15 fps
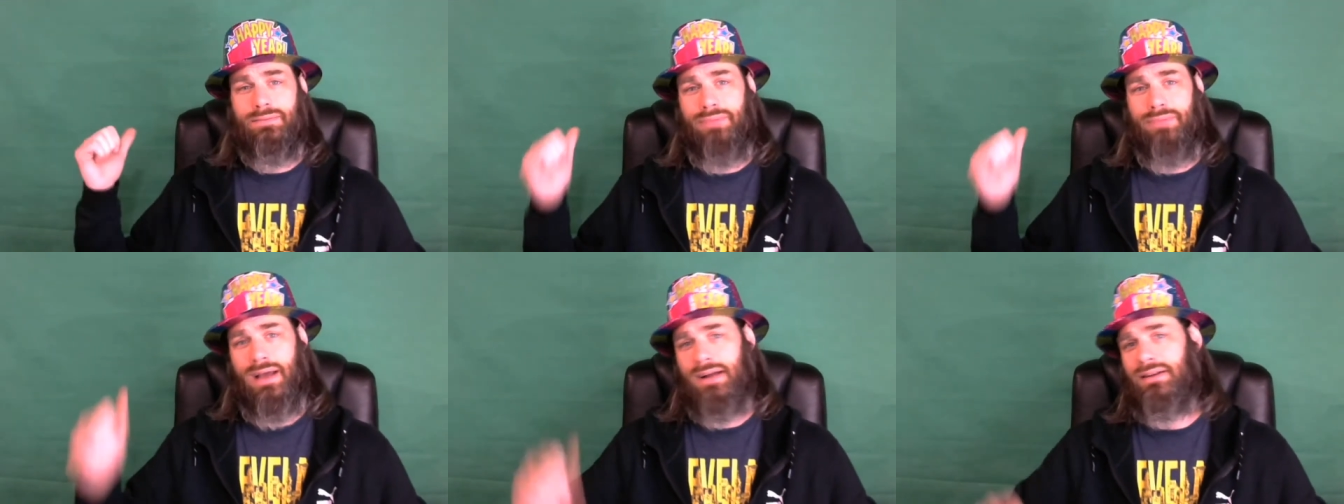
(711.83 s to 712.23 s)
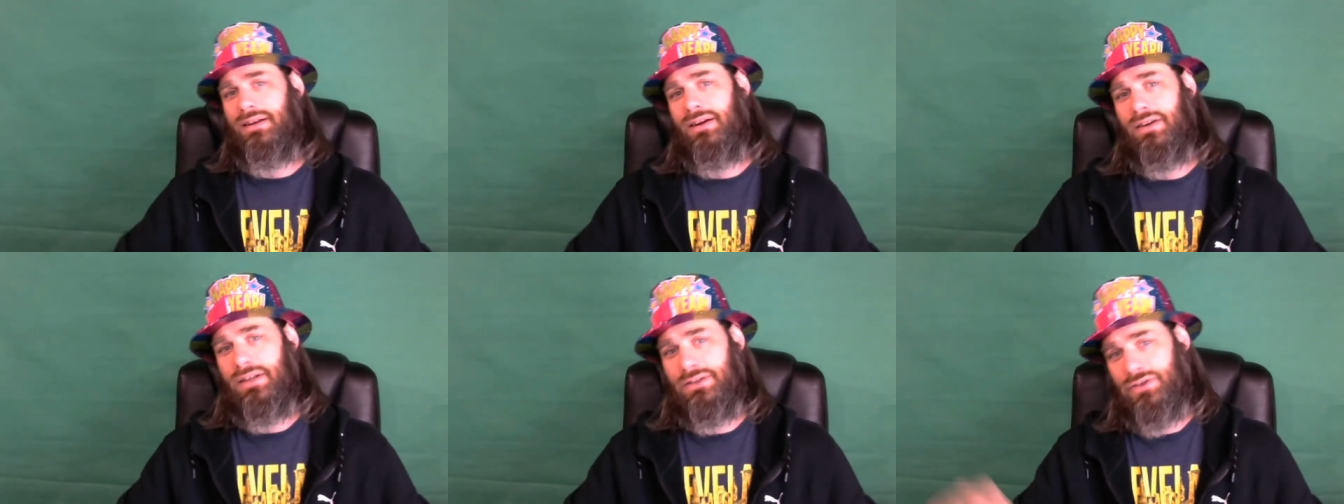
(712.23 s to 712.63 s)
back
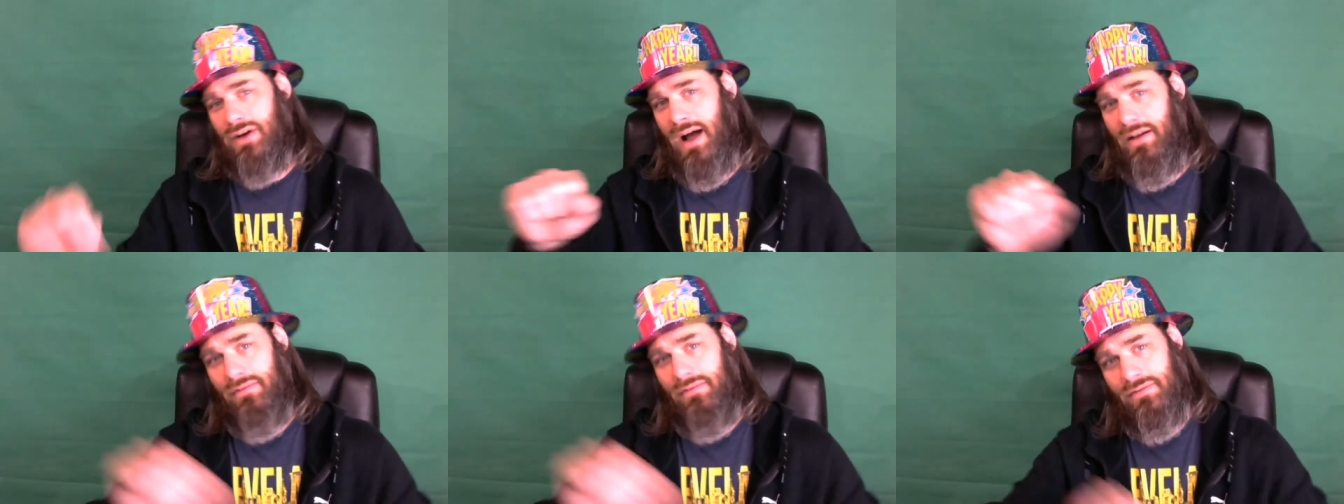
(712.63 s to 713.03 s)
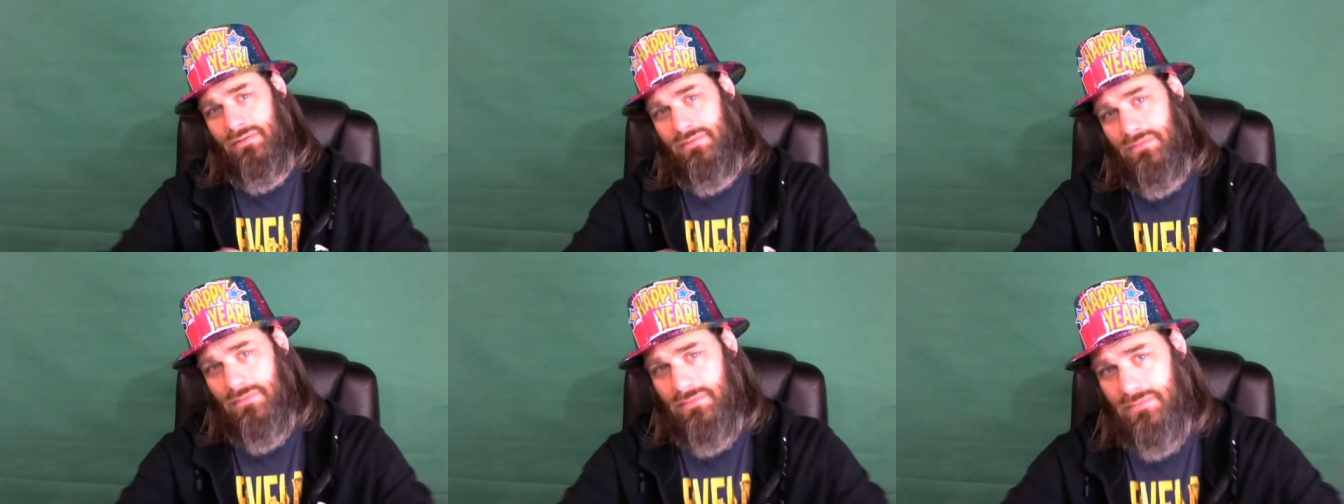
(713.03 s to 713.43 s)
there and drive.
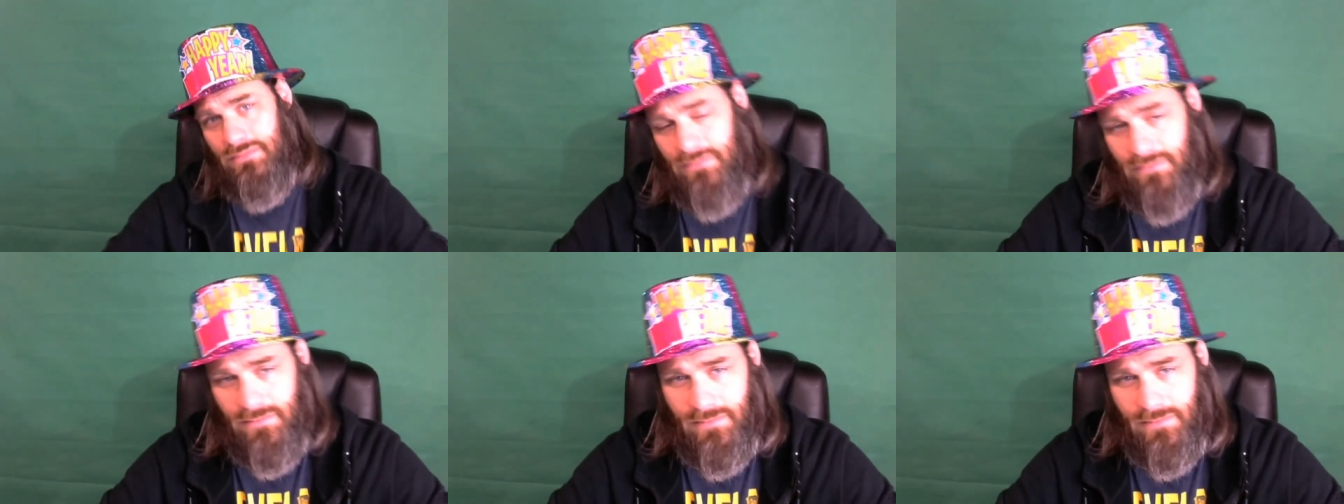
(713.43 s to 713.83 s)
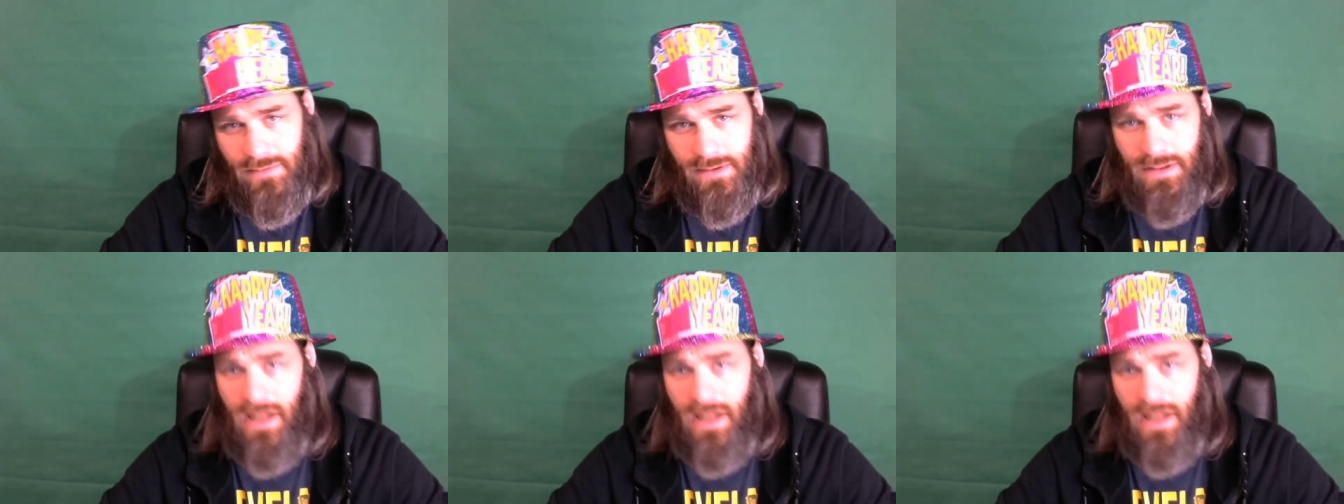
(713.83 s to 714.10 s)
And